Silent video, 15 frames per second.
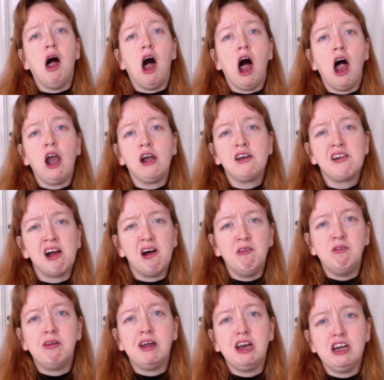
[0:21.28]

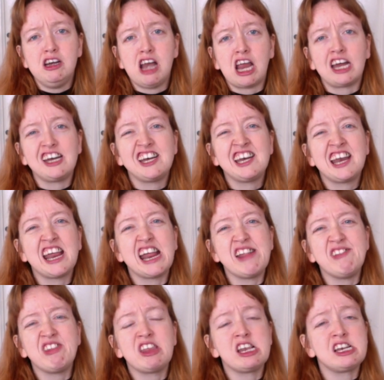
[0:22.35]
October
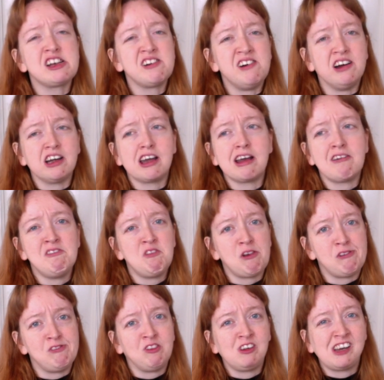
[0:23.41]
19th,
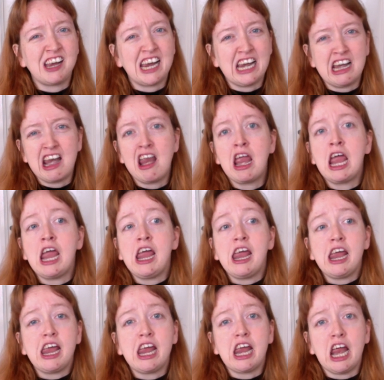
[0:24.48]
2015,
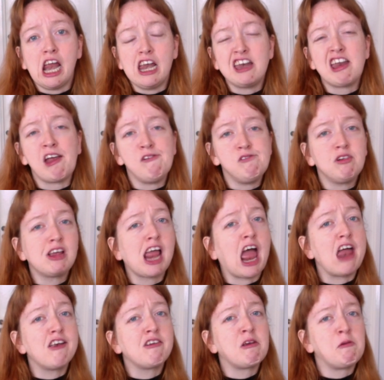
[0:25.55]
and have
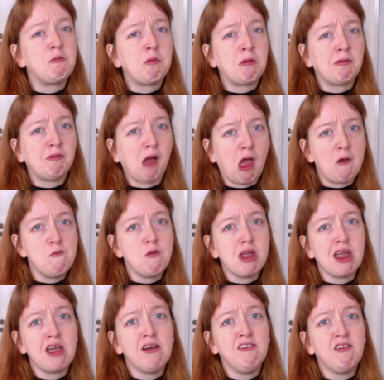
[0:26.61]
yet to provide
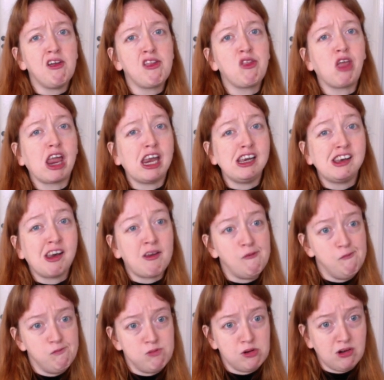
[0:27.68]
me with a
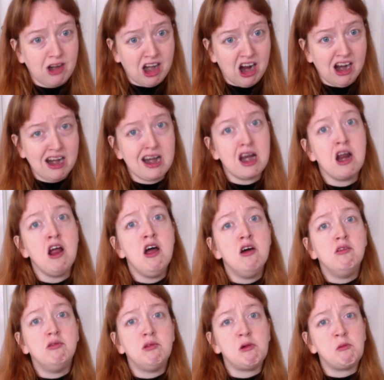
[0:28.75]
temporary
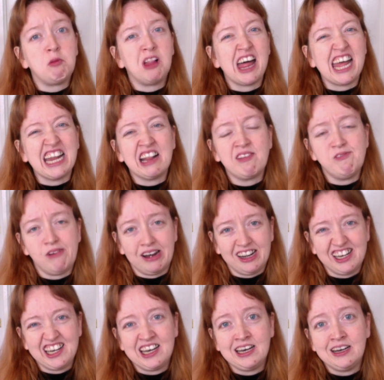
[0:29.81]

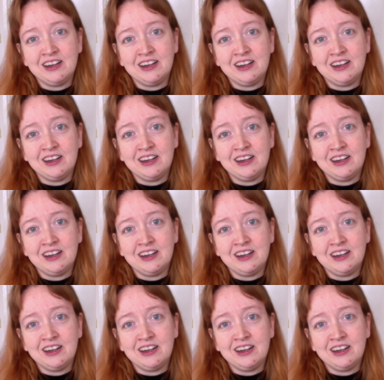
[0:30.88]
replacement.